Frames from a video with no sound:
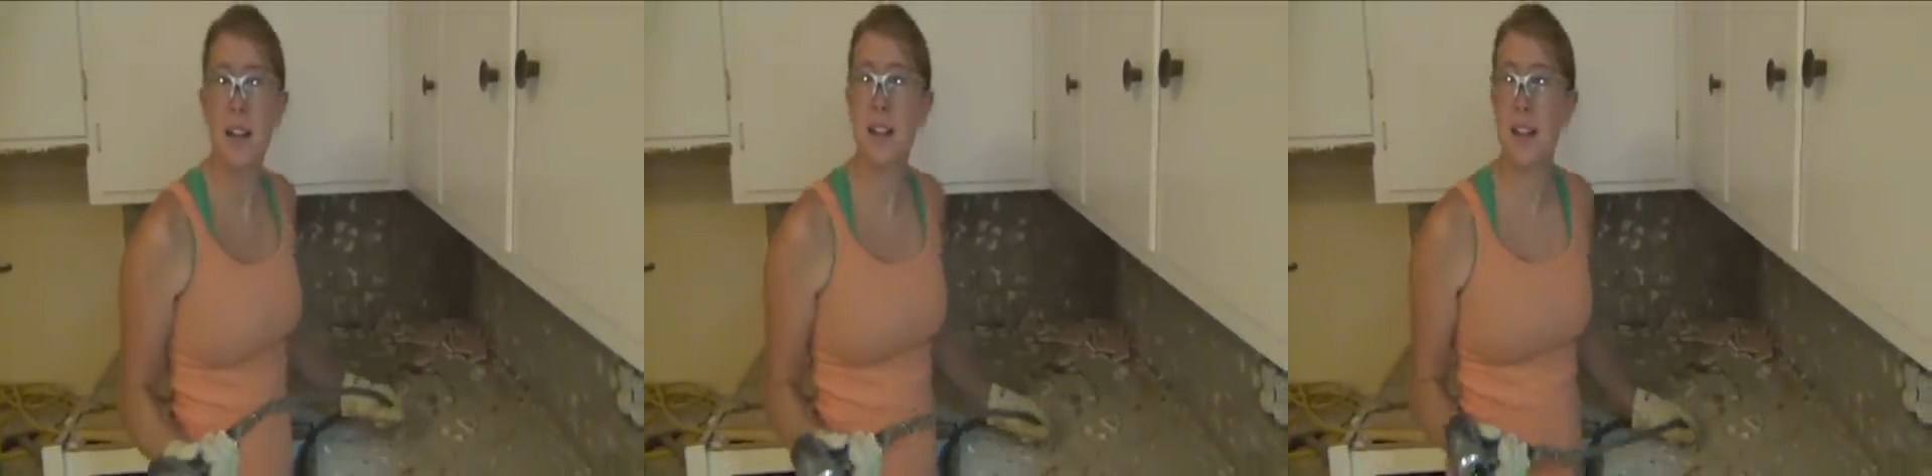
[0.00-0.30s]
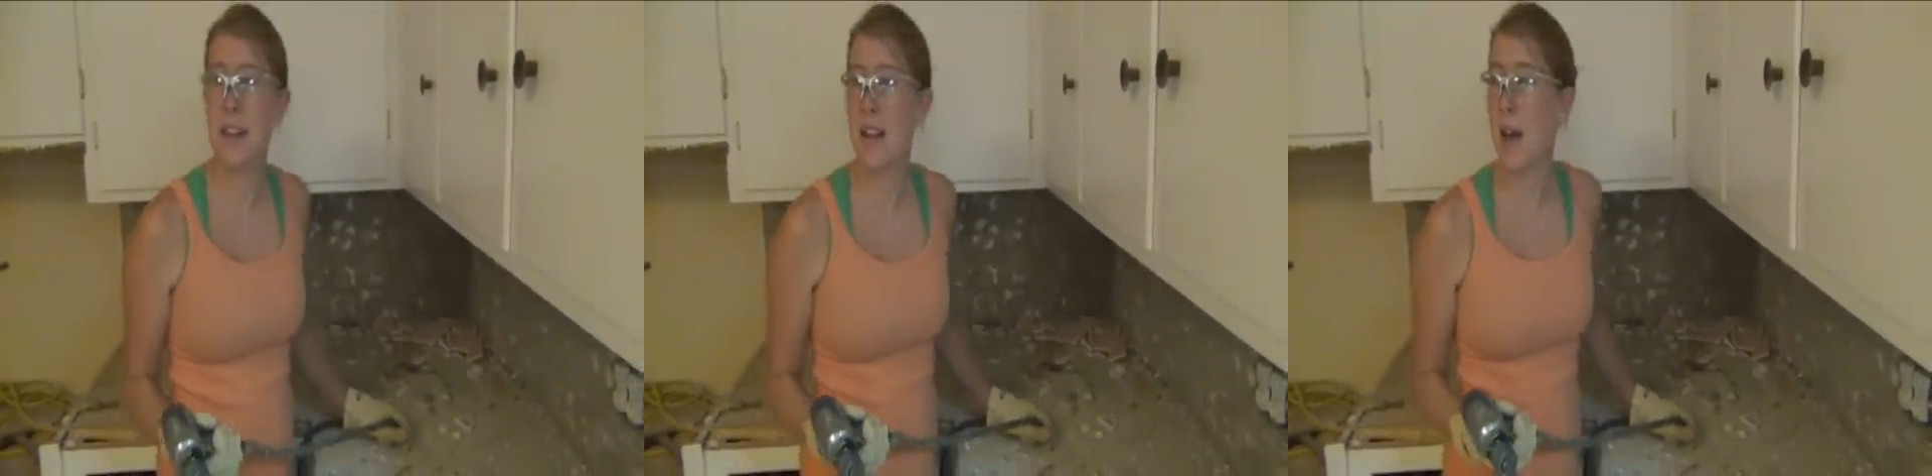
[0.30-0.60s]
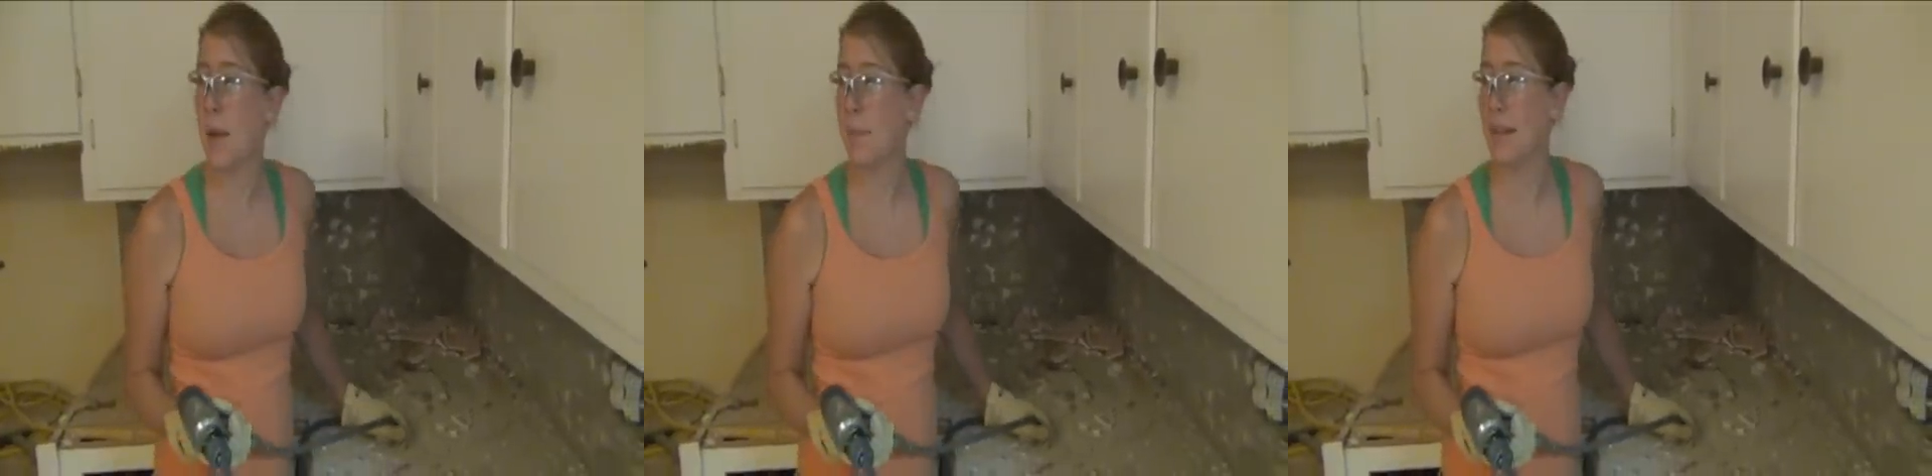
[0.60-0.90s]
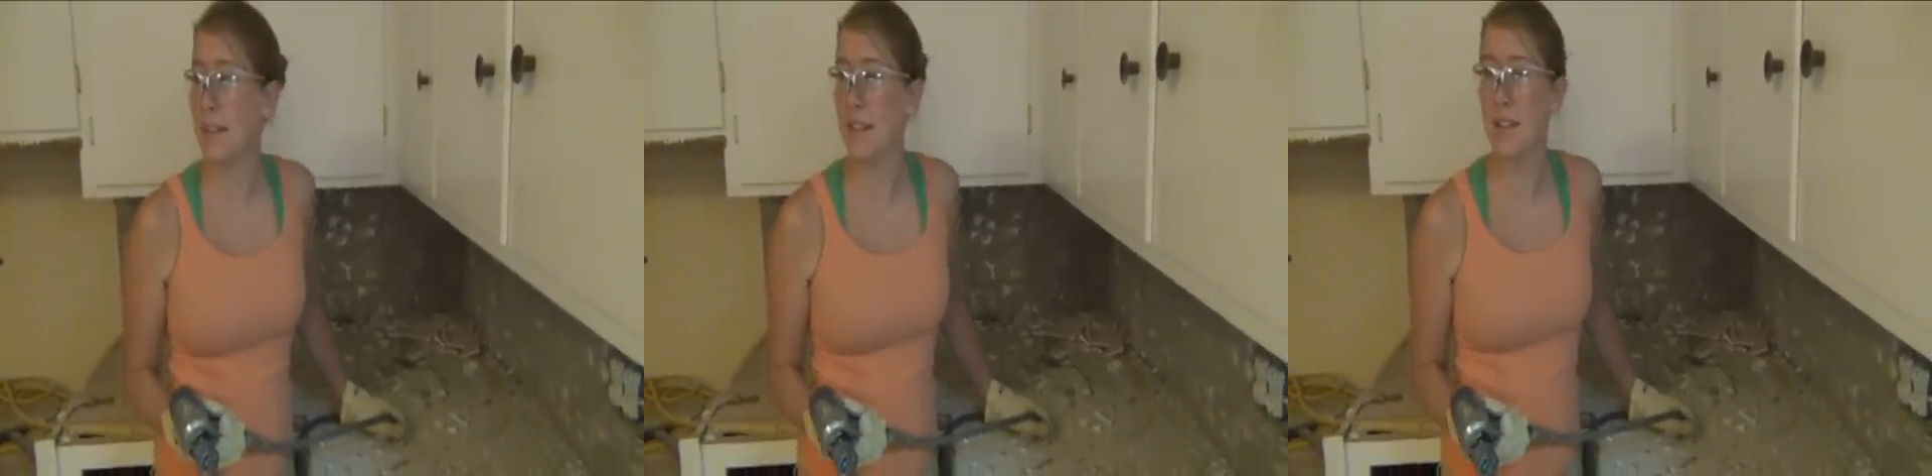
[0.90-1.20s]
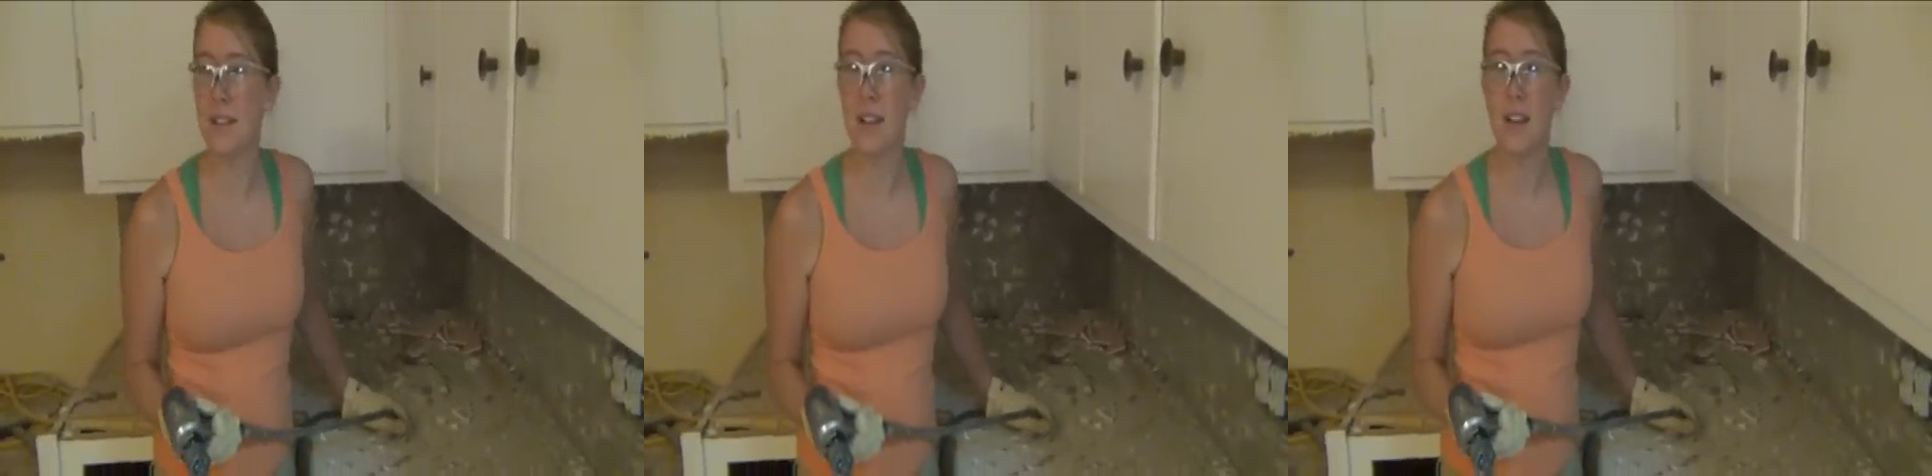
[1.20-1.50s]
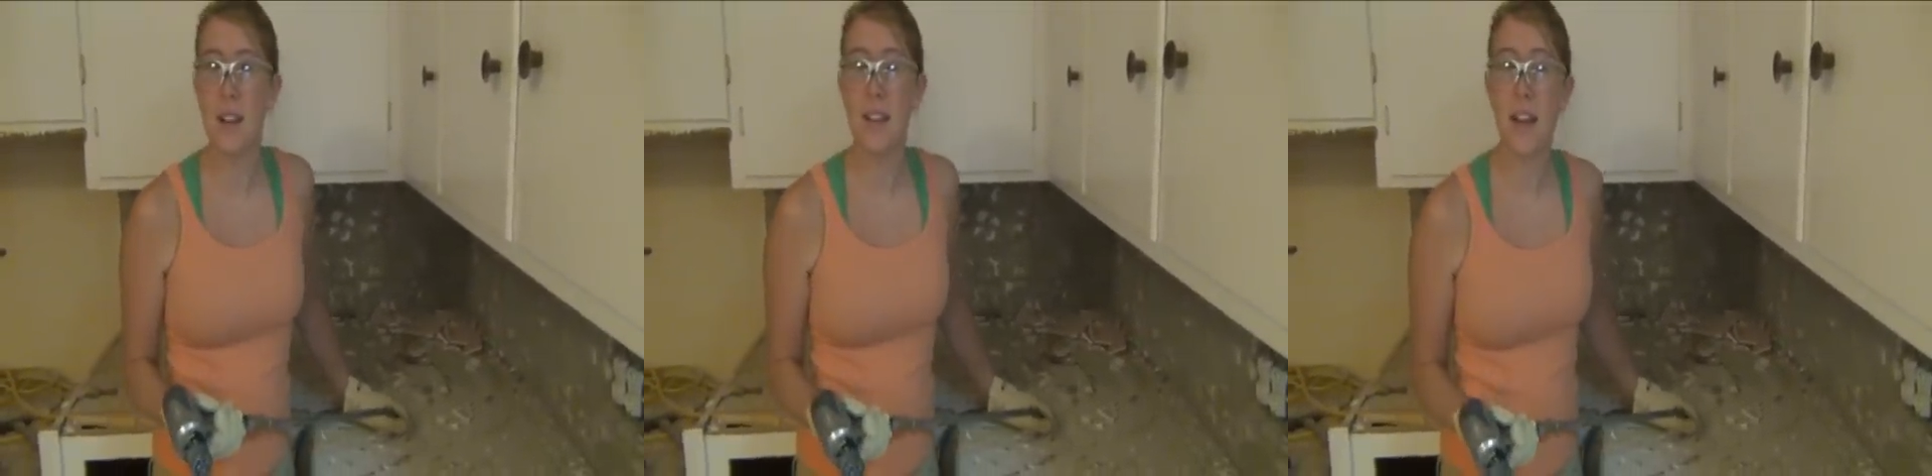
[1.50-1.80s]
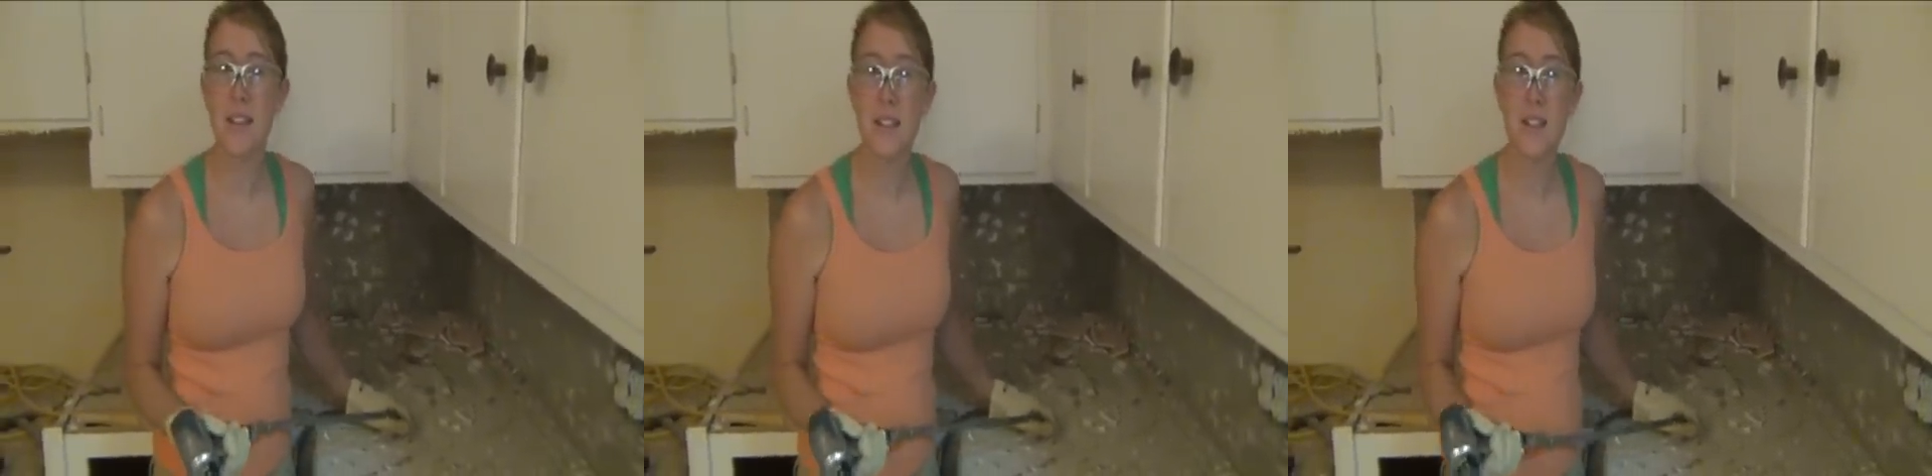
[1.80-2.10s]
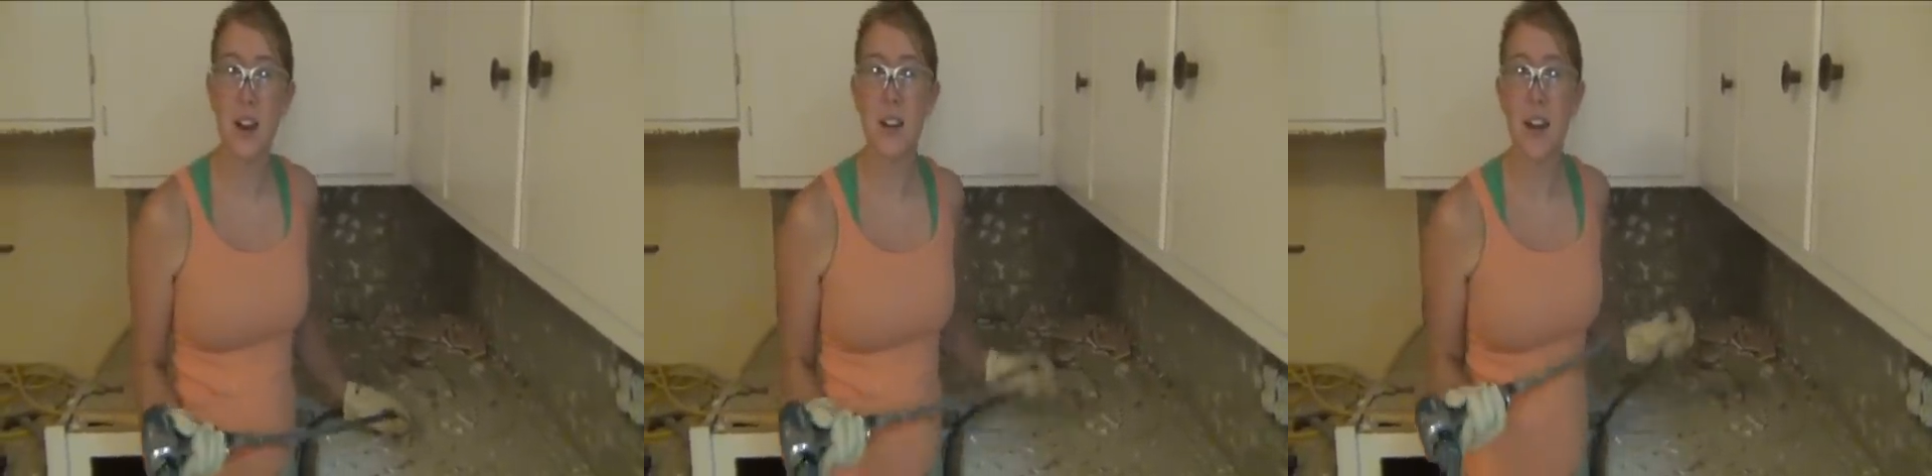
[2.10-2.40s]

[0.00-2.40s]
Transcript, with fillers: clean up and then start